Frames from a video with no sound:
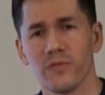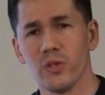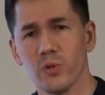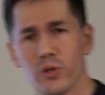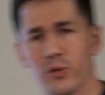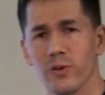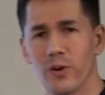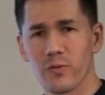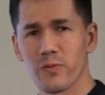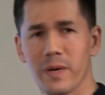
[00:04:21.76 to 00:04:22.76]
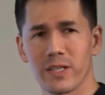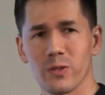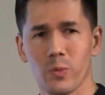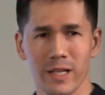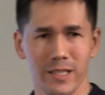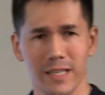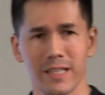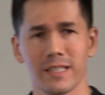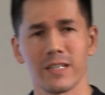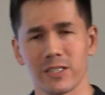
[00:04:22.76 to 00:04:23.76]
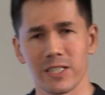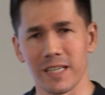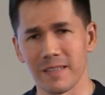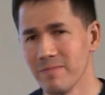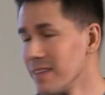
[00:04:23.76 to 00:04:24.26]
future of metal welding and cutting.